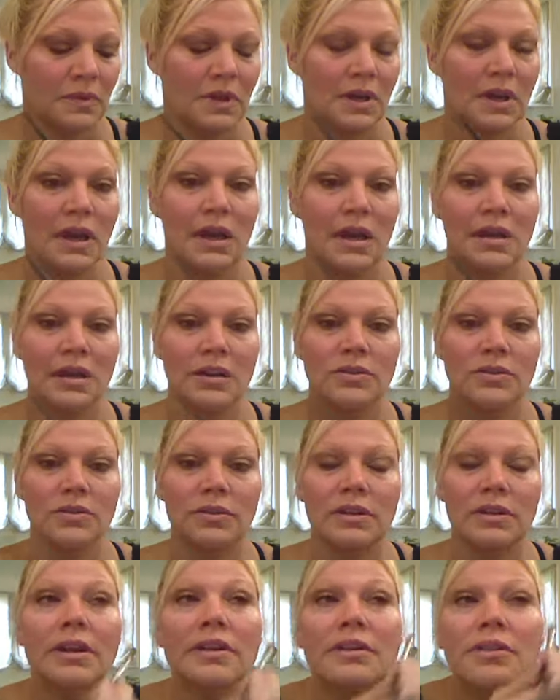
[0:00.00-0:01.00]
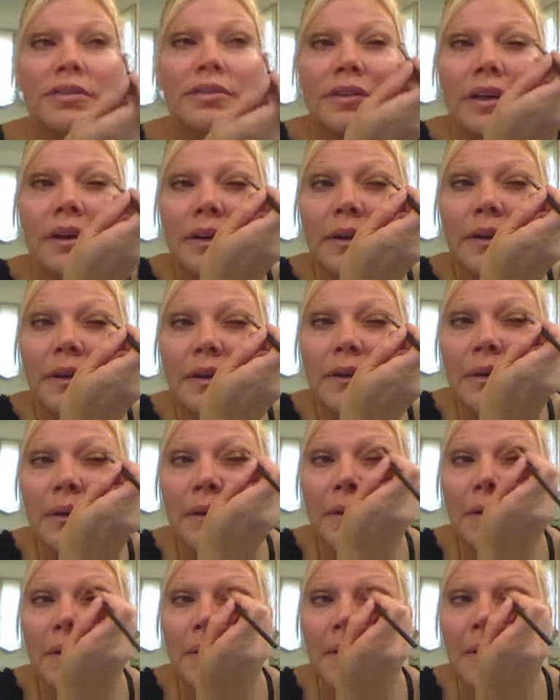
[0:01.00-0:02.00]
And I'll do the other side.
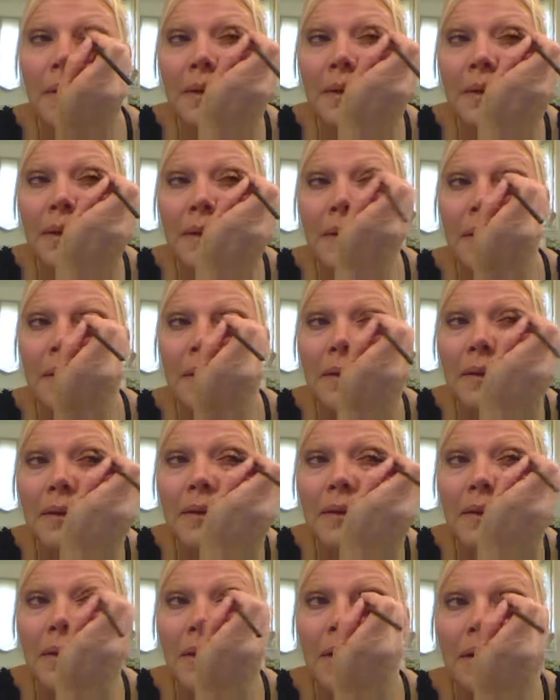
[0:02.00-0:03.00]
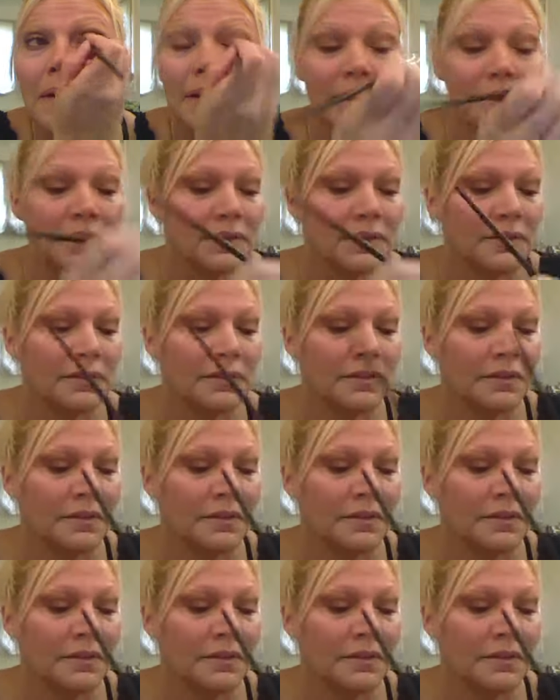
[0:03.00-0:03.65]
Darken.